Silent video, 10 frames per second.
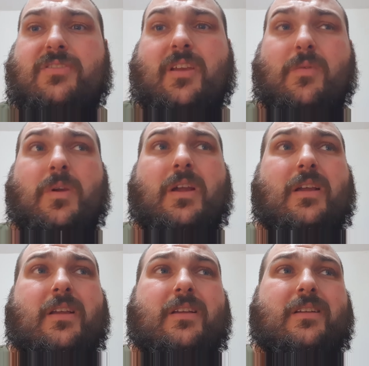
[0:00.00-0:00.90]
So
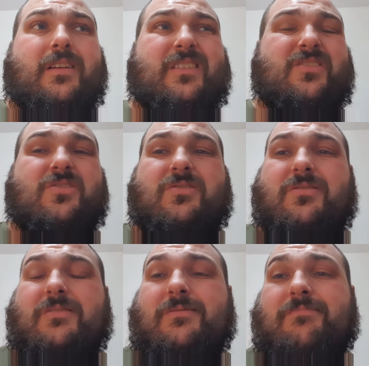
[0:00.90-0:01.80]

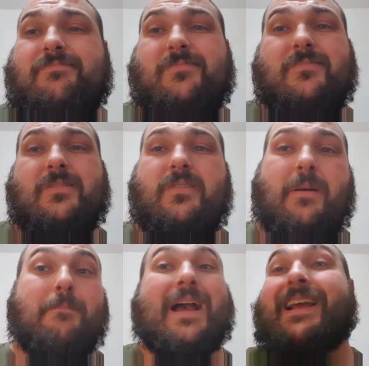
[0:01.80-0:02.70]
it's a
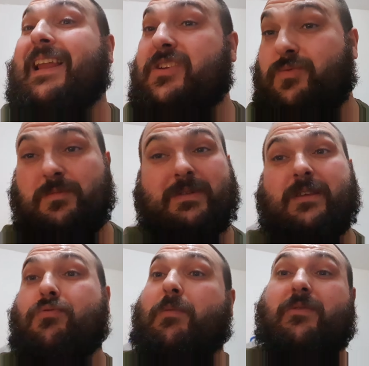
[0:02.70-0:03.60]
backlash would be
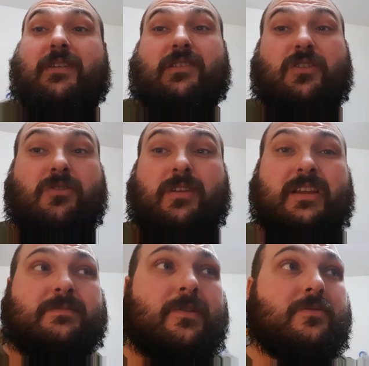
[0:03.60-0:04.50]
the proper thing you call it, I
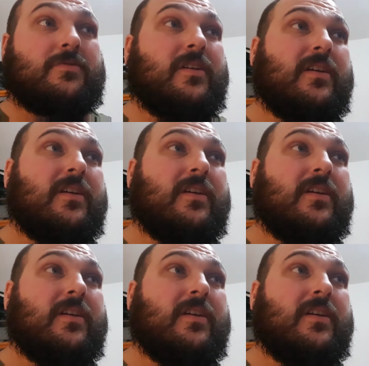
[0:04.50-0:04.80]
suppose.